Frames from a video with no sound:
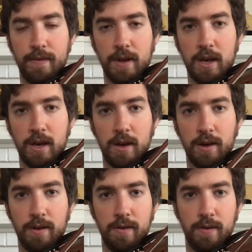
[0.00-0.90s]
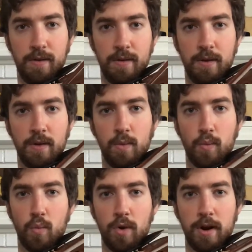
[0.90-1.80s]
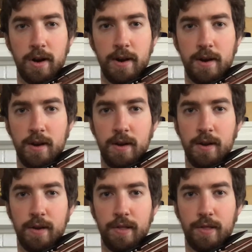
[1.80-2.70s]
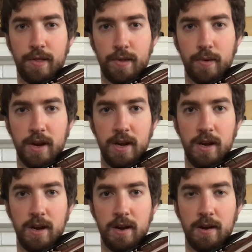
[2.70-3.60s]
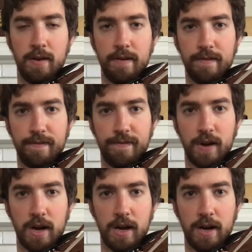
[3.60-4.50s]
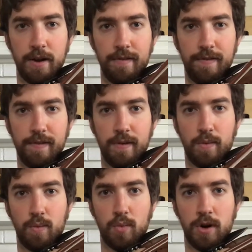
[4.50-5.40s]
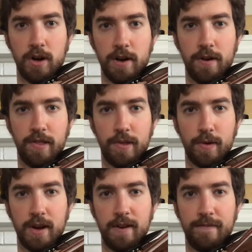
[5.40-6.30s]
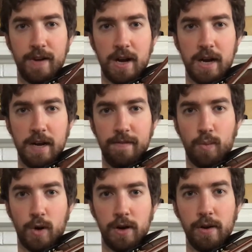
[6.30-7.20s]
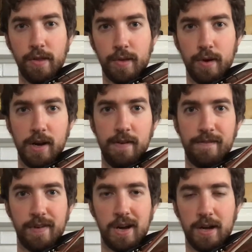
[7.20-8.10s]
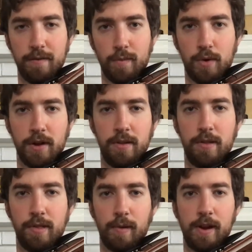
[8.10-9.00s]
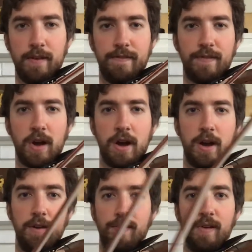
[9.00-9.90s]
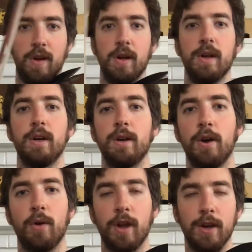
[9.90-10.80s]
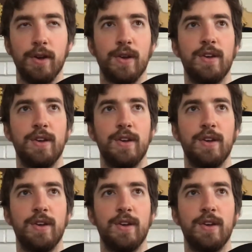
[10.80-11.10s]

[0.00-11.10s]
A. 1, 3, 5. 1, 3, 5. 1, 3, 5. 1, 3, 5. Okay?